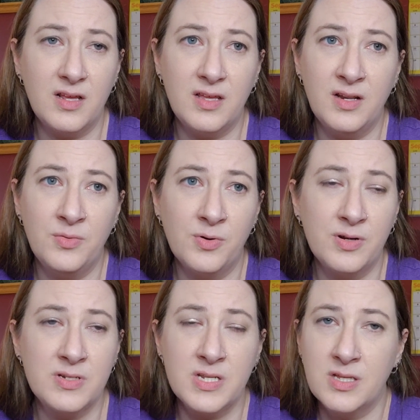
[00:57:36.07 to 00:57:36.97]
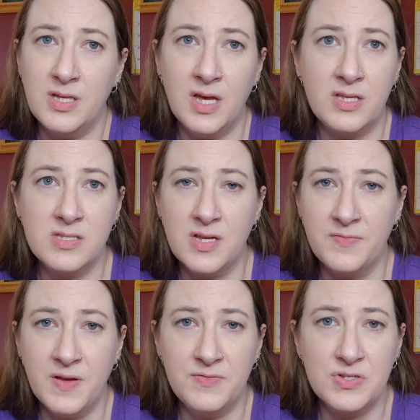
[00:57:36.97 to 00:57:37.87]
in order to get
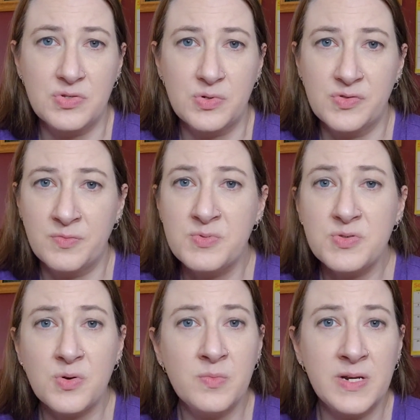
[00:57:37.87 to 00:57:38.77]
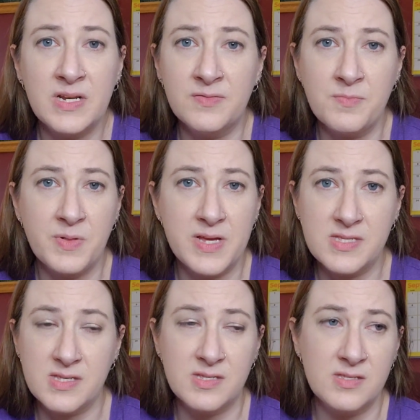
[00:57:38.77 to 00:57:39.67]
stuff, you have to source from so many different
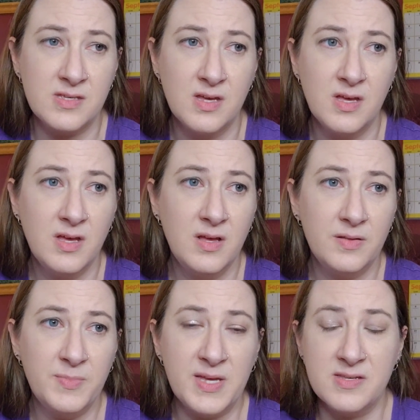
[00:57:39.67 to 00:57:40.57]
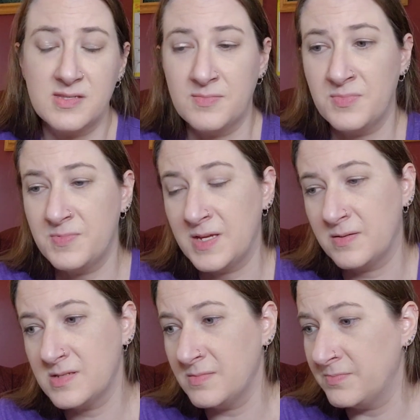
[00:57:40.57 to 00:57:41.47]
places, because
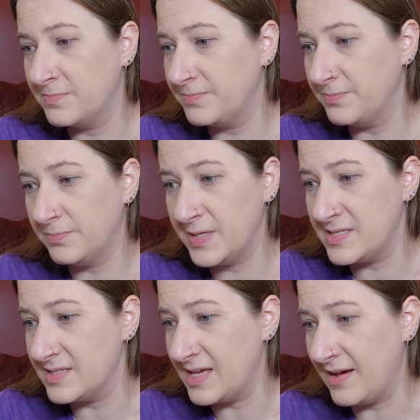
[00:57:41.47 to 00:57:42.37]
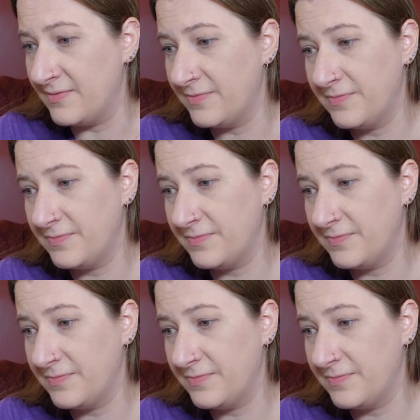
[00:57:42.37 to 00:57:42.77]
some places have